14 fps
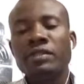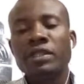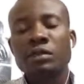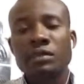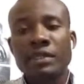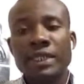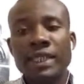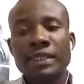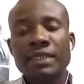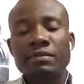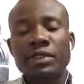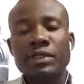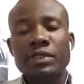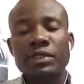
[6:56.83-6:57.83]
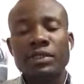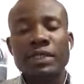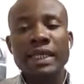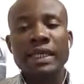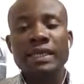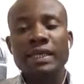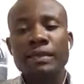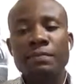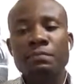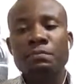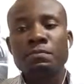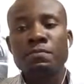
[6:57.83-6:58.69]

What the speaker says: the quantizer may just take them